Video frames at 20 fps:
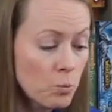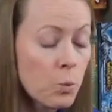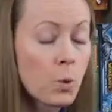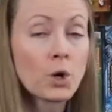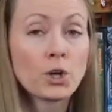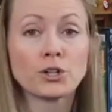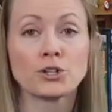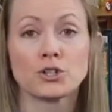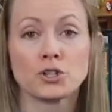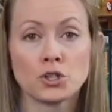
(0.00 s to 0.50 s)

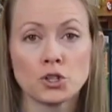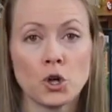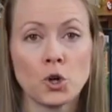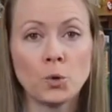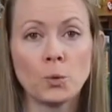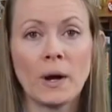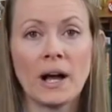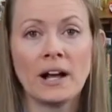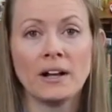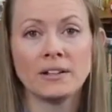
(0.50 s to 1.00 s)
work so
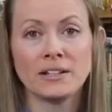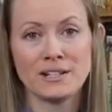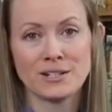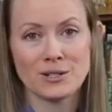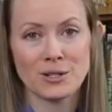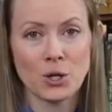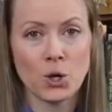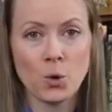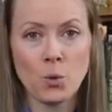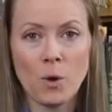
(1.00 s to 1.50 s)
well
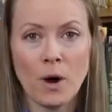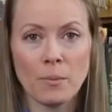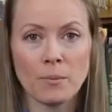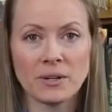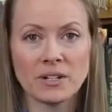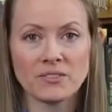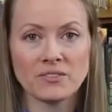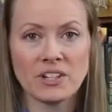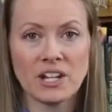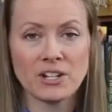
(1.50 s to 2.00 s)
is the
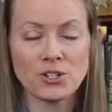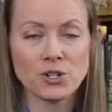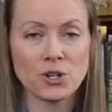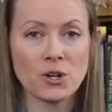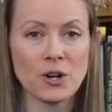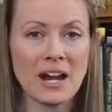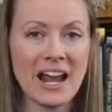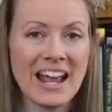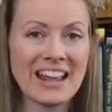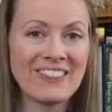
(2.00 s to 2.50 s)
cooperative
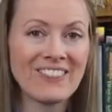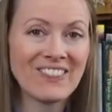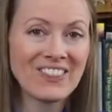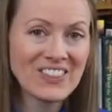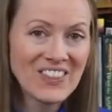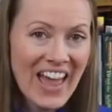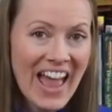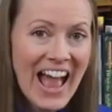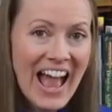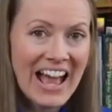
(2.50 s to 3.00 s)
nature, and
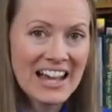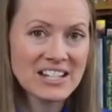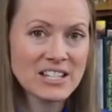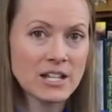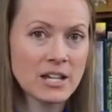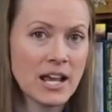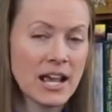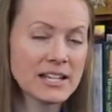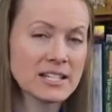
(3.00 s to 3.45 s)
that,